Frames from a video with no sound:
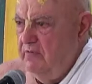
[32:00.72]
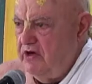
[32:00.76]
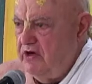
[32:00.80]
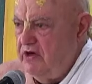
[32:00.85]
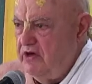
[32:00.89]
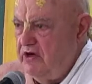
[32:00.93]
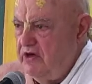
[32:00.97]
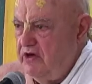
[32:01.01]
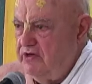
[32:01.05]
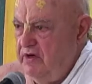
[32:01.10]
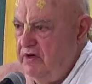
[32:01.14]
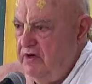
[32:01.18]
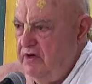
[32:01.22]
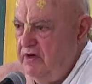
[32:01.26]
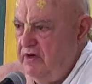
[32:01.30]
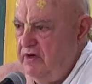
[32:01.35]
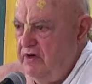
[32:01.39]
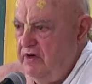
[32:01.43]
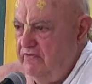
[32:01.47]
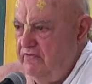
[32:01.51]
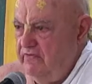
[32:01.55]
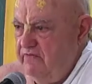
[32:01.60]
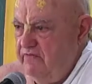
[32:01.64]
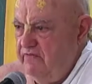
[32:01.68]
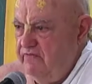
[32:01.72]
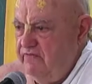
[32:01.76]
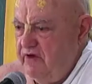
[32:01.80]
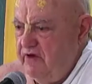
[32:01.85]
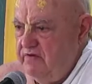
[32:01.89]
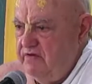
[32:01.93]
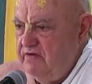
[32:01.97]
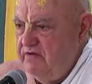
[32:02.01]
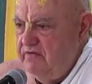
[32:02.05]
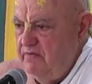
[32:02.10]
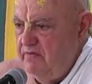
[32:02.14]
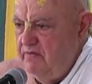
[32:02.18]
and prosper and
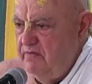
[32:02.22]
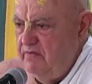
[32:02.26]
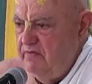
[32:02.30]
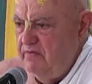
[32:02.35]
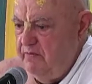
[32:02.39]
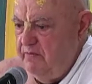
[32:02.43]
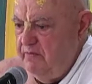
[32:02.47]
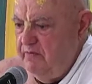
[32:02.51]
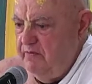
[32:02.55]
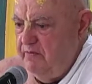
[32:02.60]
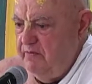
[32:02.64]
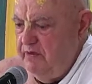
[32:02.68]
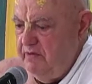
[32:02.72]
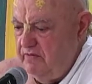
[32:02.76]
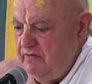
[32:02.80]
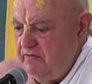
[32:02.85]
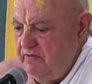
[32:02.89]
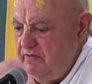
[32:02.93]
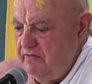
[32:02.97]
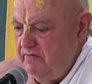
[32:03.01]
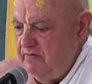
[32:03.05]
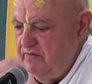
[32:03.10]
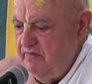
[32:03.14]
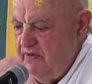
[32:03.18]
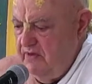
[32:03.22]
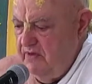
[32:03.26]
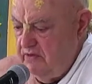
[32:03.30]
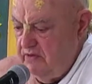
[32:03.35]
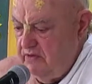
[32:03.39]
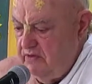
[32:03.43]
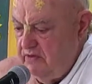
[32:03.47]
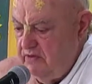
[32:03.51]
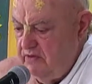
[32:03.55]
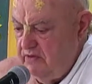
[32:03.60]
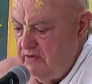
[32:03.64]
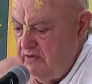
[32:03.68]
affect more people
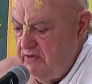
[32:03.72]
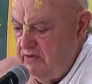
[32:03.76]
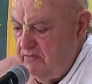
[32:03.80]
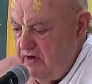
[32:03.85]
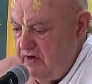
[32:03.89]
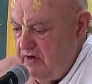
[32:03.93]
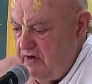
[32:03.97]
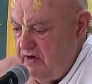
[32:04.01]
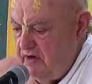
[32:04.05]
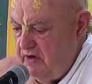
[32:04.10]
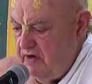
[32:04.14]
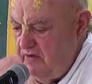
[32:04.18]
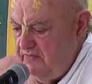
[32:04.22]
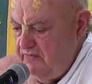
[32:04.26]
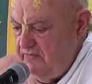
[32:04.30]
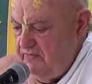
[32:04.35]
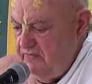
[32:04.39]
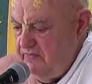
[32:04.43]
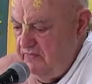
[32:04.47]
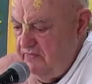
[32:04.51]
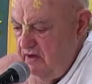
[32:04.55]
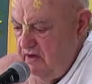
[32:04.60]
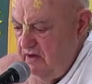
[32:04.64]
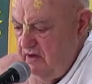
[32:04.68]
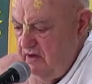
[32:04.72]
is important.